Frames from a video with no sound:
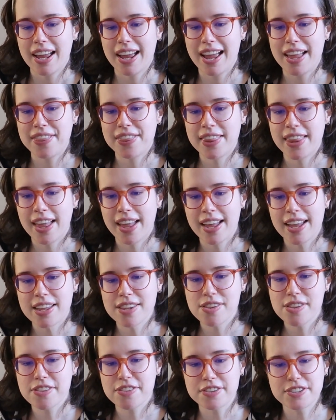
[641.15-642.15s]
and
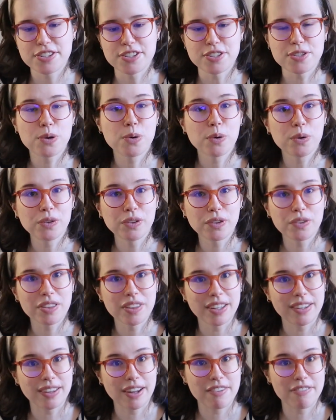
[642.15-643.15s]
then there's this cool new
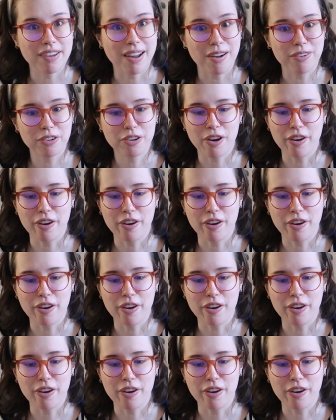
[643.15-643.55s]
thing I found